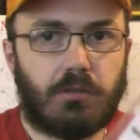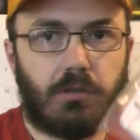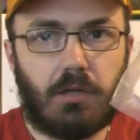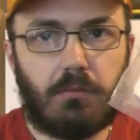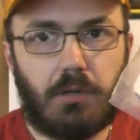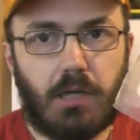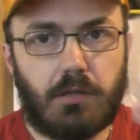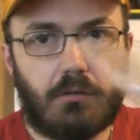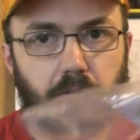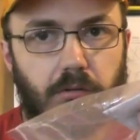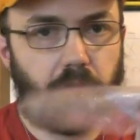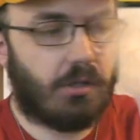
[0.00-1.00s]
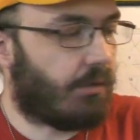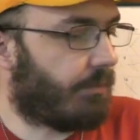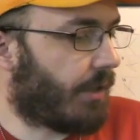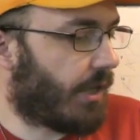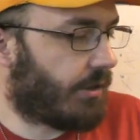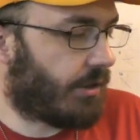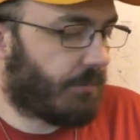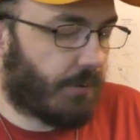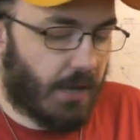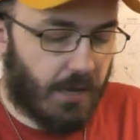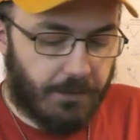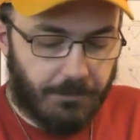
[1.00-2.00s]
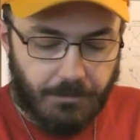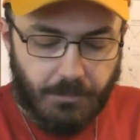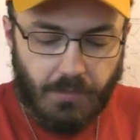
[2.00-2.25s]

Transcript: you do get a manual, you get a plastic bag,